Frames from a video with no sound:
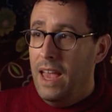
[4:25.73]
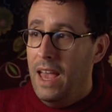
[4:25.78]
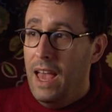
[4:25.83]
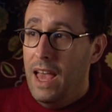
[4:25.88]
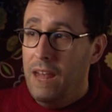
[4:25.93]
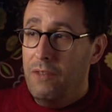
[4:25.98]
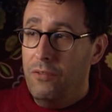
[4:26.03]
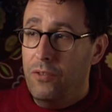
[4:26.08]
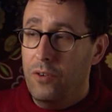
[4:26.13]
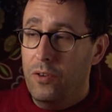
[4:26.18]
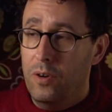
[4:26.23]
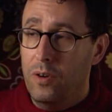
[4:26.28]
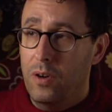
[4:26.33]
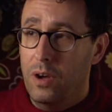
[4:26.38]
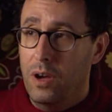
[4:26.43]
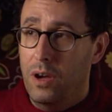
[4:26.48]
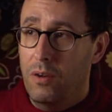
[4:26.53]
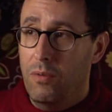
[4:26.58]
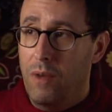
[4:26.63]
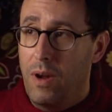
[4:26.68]
And for
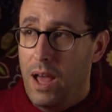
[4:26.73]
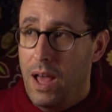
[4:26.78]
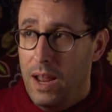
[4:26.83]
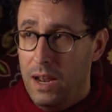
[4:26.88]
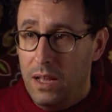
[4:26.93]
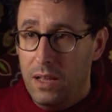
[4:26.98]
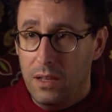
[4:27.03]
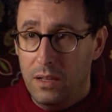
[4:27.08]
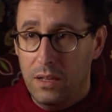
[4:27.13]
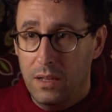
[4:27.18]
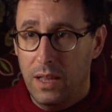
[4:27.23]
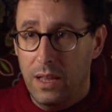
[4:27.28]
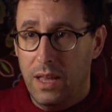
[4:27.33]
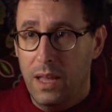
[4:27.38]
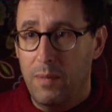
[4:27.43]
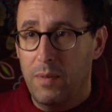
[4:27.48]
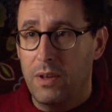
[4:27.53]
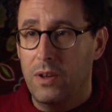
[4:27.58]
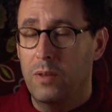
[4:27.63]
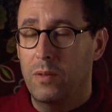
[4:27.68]
a radical like
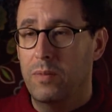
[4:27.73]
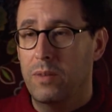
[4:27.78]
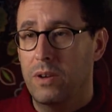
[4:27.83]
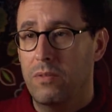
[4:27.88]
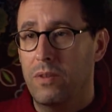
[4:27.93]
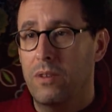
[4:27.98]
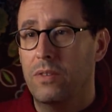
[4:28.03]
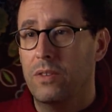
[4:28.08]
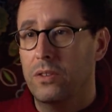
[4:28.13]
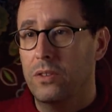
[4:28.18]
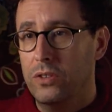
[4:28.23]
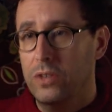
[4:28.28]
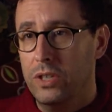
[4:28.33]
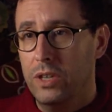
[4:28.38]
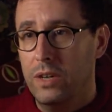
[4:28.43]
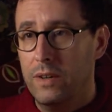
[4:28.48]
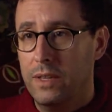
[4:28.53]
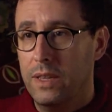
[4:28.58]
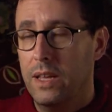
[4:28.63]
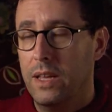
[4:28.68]
Emma Goldman, a
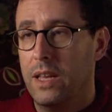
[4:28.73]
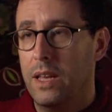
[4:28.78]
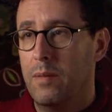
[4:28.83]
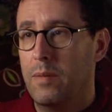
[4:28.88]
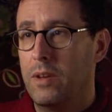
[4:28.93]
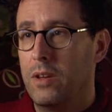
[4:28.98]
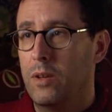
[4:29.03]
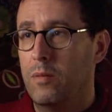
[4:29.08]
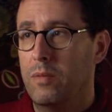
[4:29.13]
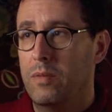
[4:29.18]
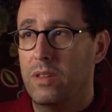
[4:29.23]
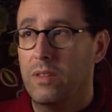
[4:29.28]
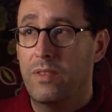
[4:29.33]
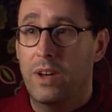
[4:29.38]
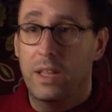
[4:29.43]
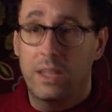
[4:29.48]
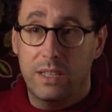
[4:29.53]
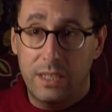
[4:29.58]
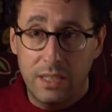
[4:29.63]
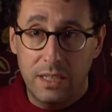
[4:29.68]
revolutionary like Emma Goldman, the
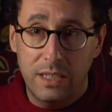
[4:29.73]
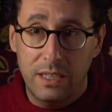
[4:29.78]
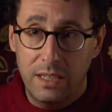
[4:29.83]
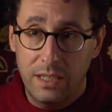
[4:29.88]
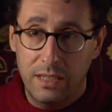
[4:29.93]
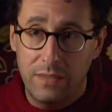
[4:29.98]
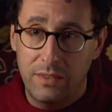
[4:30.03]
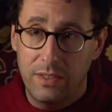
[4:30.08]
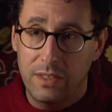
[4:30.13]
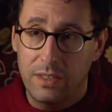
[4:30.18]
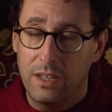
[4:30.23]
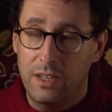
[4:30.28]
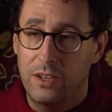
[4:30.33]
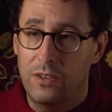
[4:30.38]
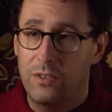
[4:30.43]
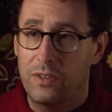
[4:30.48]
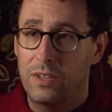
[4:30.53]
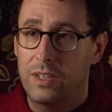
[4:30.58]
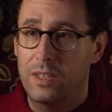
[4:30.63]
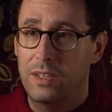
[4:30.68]
volatility of this
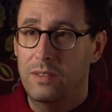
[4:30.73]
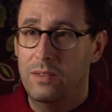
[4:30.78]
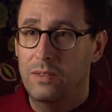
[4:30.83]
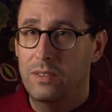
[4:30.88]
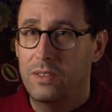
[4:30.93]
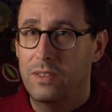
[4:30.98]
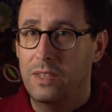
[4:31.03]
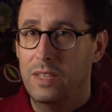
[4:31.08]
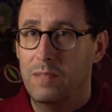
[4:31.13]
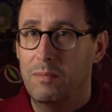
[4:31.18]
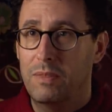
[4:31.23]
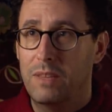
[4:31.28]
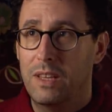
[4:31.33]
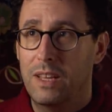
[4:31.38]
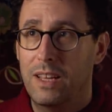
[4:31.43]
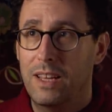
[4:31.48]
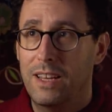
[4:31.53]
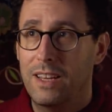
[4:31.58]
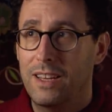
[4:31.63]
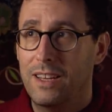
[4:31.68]
country seemed
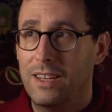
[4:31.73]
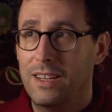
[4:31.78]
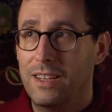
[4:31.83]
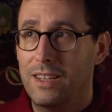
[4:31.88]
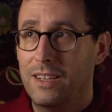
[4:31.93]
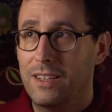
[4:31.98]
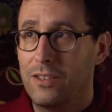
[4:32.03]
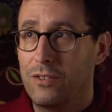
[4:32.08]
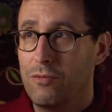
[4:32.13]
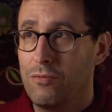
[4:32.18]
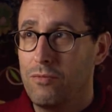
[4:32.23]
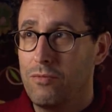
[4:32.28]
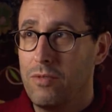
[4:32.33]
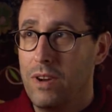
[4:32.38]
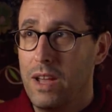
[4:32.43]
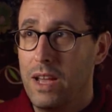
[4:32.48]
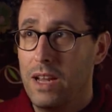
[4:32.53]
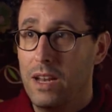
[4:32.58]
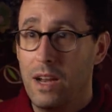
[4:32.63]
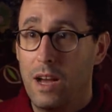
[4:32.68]
like a
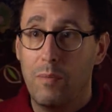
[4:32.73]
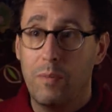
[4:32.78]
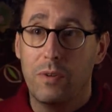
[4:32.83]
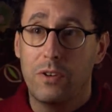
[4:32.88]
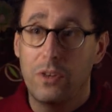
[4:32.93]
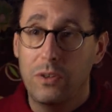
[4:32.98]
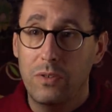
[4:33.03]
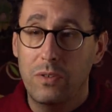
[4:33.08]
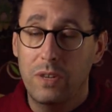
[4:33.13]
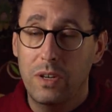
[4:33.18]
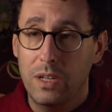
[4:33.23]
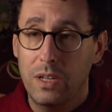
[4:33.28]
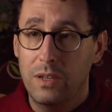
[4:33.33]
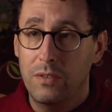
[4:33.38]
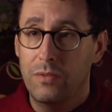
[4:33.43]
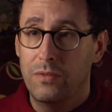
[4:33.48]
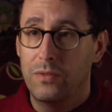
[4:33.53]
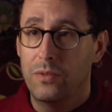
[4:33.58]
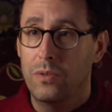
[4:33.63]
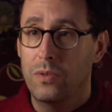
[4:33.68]
great opportunity
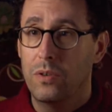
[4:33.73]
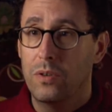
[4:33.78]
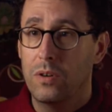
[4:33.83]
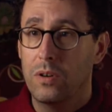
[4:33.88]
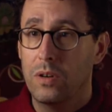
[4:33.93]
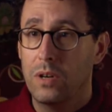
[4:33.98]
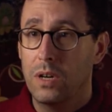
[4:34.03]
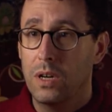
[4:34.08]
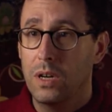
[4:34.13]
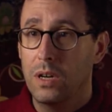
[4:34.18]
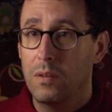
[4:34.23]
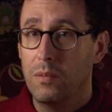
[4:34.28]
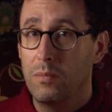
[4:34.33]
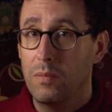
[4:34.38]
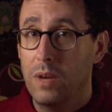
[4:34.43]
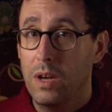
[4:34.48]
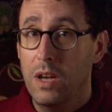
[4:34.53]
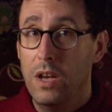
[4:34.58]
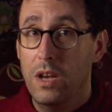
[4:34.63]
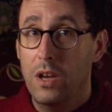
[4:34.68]
for
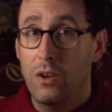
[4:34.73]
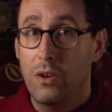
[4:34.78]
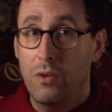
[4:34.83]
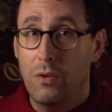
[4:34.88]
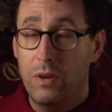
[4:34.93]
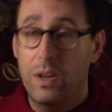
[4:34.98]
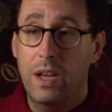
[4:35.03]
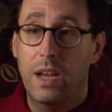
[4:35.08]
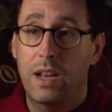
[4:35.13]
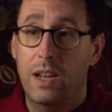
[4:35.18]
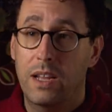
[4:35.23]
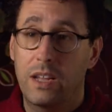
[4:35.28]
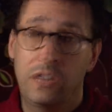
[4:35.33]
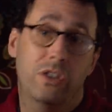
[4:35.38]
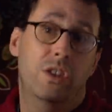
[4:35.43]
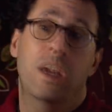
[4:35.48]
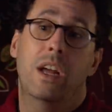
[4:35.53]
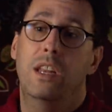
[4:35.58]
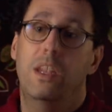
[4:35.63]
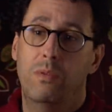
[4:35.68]
um, creating a
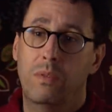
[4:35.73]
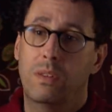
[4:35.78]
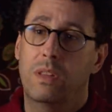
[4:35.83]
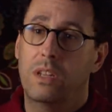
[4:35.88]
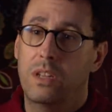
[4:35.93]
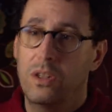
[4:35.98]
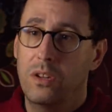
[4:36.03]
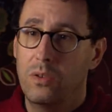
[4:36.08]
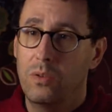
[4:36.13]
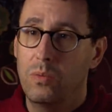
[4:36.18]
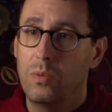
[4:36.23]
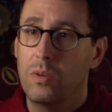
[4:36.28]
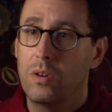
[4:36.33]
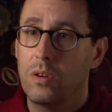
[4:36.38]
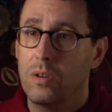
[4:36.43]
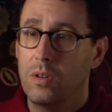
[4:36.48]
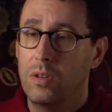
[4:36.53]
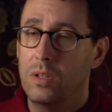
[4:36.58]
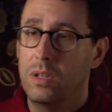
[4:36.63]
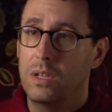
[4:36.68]
genuinely new
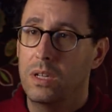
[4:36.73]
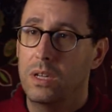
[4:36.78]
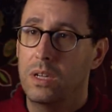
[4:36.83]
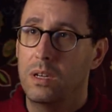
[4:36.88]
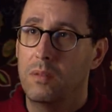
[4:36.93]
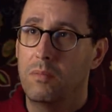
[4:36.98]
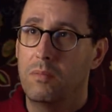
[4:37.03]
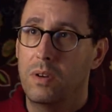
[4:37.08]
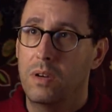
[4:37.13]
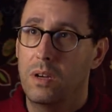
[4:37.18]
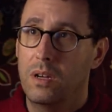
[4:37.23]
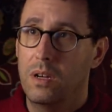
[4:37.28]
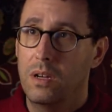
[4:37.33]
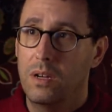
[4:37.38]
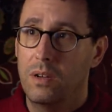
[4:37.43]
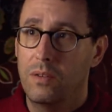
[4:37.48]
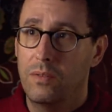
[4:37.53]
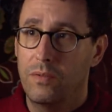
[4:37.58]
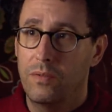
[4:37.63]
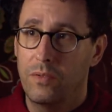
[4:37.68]
world, um,
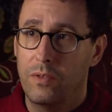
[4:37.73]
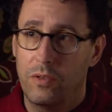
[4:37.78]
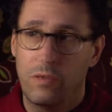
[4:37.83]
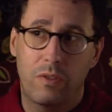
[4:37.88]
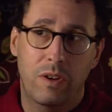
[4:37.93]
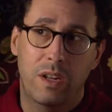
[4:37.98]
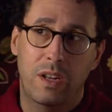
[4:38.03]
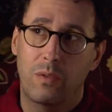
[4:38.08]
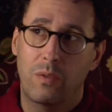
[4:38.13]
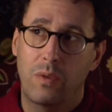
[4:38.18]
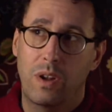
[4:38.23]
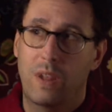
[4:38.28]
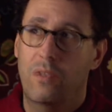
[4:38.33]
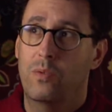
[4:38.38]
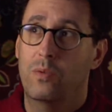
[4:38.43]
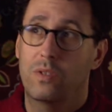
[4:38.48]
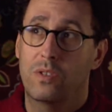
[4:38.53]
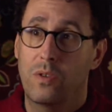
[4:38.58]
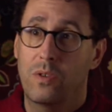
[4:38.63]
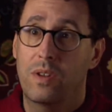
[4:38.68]
uh, for creating whatever
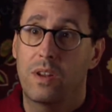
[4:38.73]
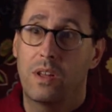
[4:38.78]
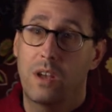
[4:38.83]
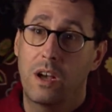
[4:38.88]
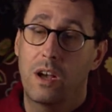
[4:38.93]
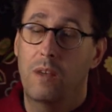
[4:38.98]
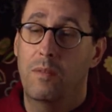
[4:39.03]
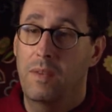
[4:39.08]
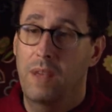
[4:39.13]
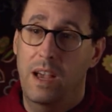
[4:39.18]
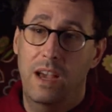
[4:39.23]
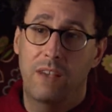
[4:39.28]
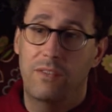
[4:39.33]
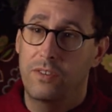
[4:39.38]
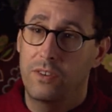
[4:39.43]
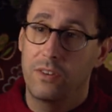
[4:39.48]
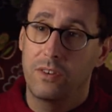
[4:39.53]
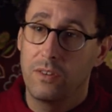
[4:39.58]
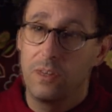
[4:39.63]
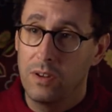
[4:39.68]
was going to come
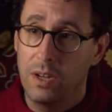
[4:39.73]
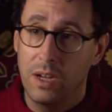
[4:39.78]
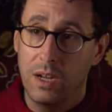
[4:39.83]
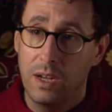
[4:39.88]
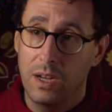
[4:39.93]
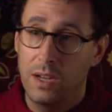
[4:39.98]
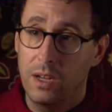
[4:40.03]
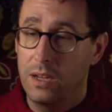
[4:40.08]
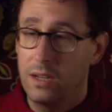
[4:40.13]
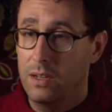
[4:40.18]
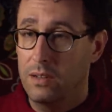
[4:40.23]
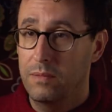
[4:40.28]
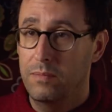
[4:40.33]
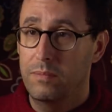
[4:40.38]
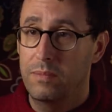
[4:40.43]
after uh,